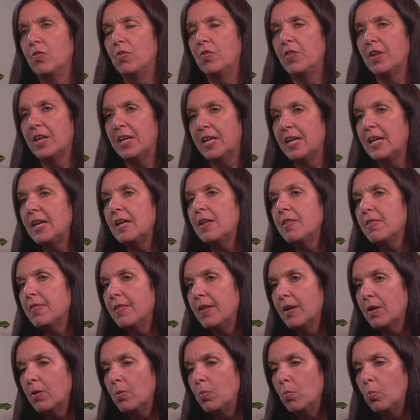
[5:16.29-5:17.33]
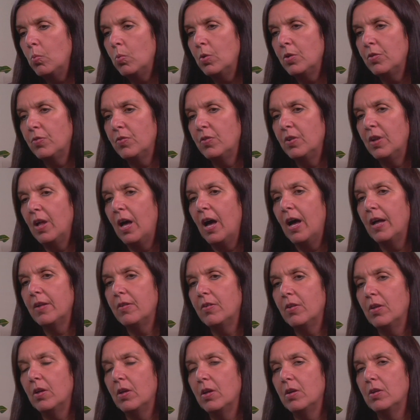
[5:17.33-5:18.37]
the key thing was
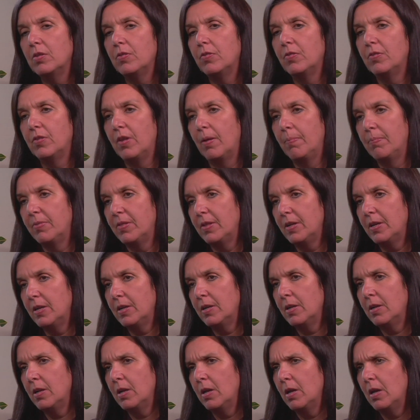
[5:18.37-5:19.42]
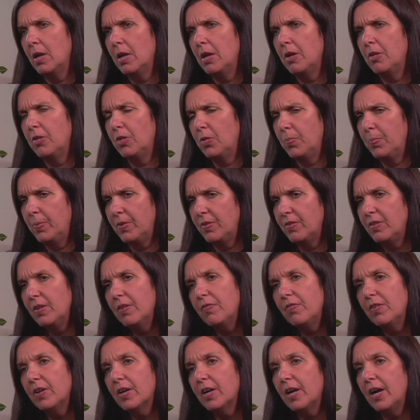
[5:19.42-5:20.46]
not something
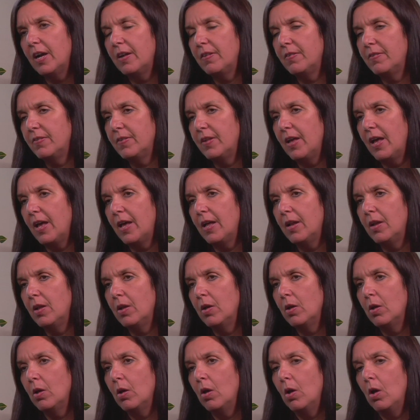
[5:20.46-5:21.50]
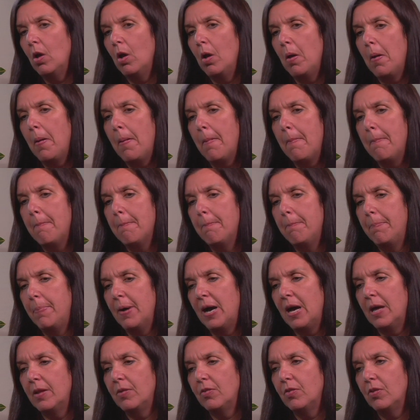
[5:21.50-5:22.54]
specific I said,
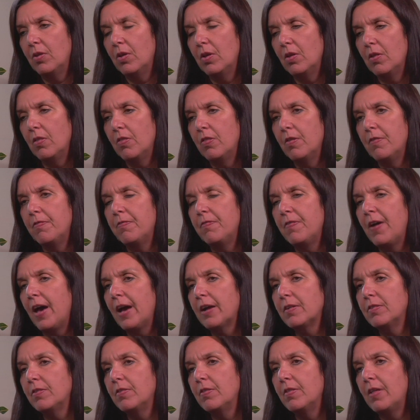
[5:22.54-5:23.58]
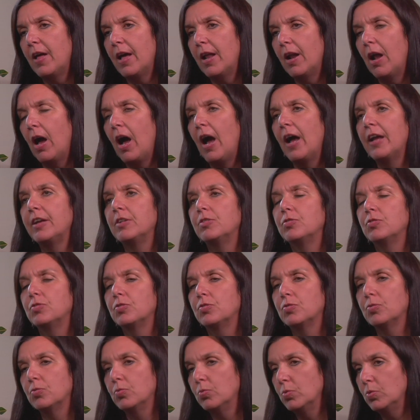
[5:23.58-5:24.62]
but the fact that I
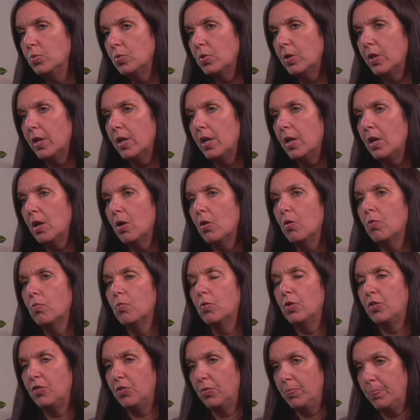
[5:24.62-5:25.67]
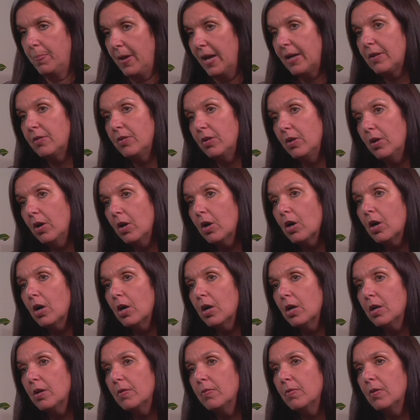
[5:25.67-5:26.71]
truly respected
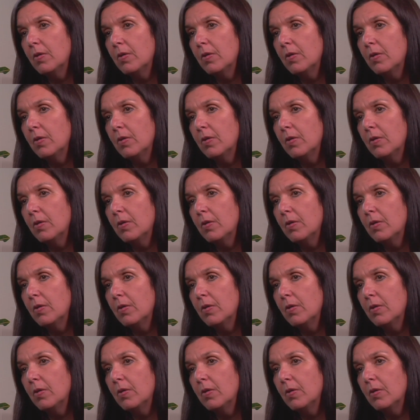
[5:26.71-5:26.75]
her